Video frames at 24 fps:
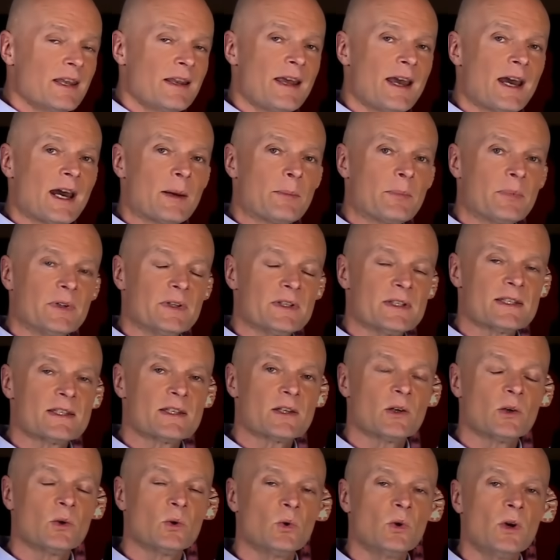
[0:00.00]
can happen.
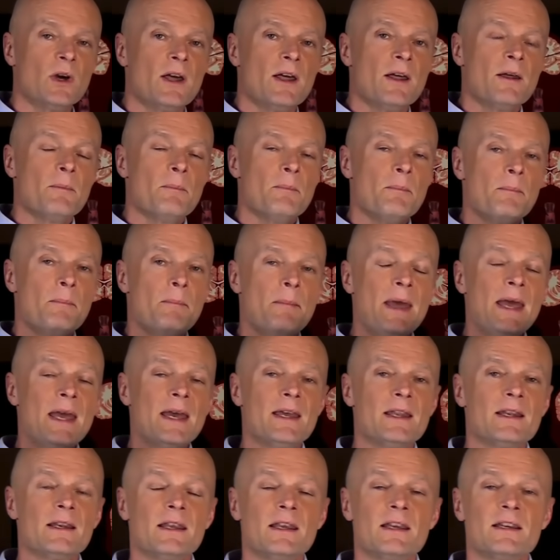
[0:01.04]
So
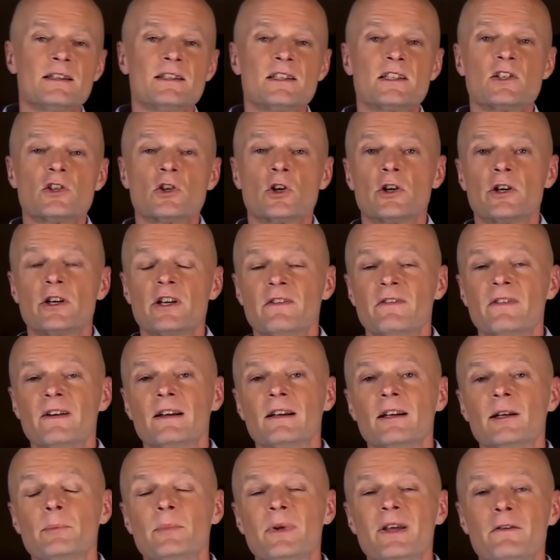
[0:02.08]
men can start
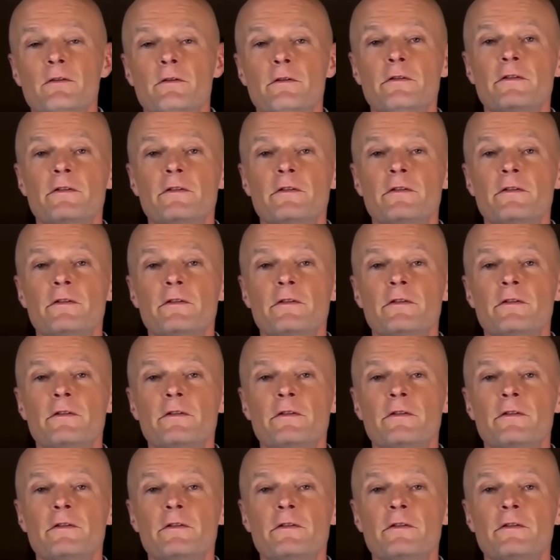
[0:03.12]
developing